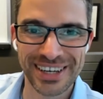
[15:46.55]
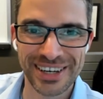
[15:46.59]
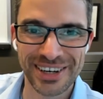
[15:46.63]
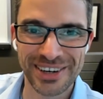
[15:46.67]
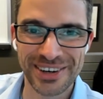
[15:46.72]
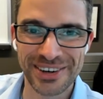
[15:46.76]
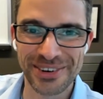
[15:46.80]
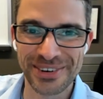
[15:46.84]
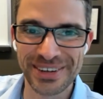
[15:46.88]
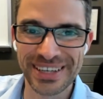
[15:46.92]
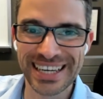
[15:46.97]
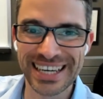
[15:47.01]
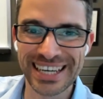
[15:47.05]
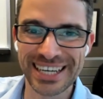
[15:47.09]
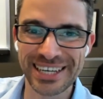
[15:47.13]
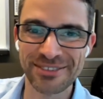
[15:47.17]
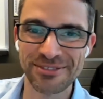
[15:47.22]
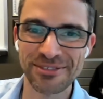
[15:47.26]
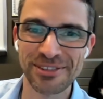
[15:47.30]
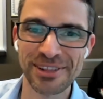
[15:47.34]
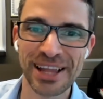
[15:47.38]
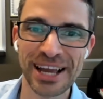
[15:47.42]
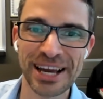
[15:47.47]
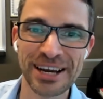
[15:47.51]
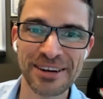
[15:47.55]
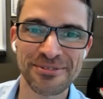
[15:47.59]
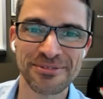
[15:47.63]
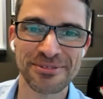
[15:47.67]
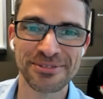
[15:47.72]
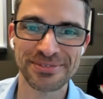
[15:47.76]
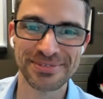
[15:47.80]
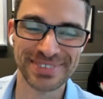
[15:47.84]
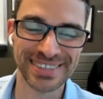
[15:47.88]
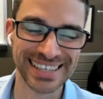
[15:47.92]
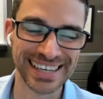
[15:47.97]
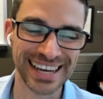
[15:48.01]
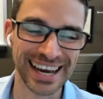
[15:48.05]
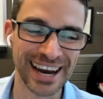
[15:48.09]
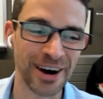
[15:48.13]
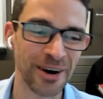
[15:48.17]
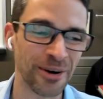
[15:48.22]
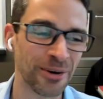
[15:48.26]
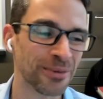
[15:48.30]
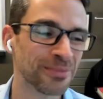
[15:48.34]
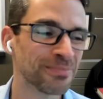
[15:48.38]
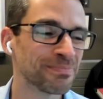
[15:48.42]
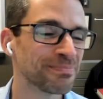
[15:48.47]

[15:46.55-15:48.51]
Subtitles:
creative life now,